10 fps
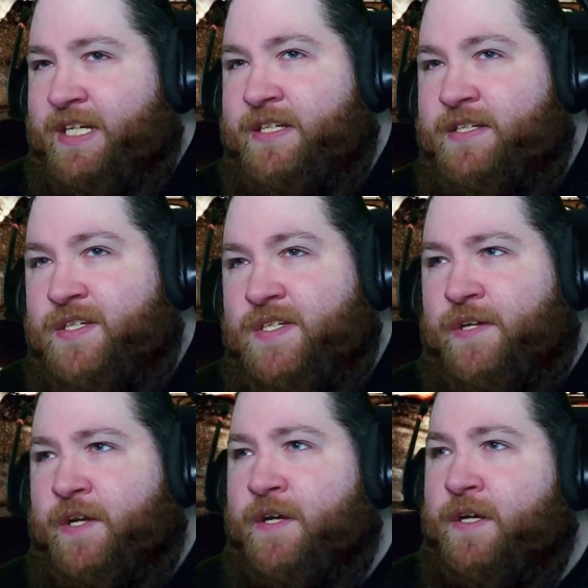
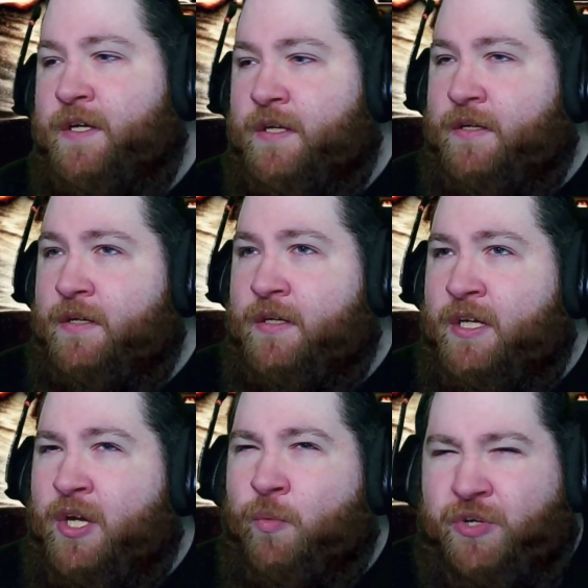is
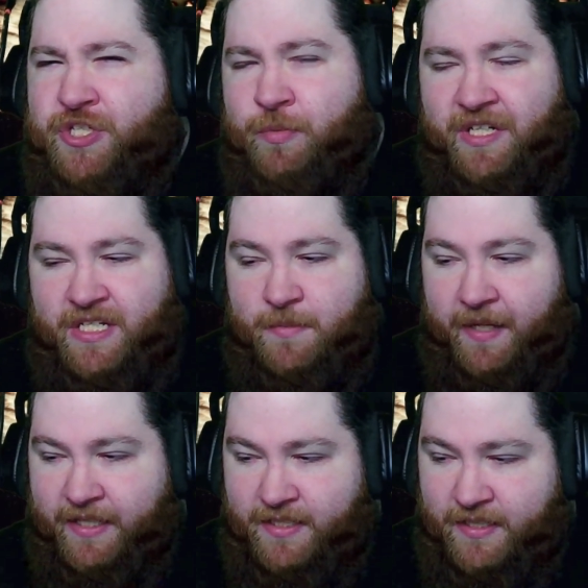what you would
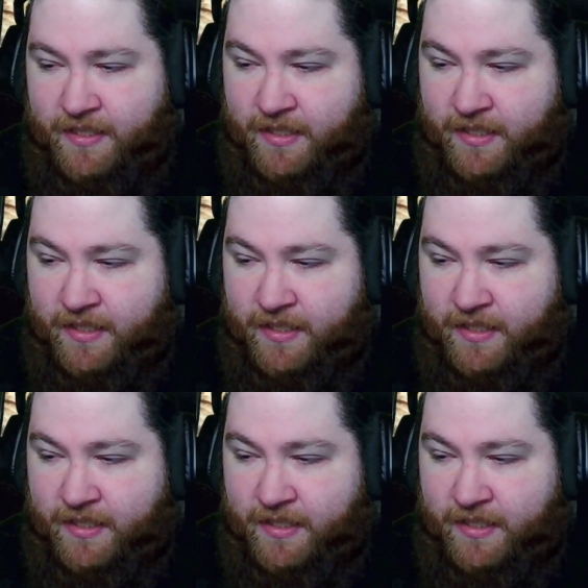expect.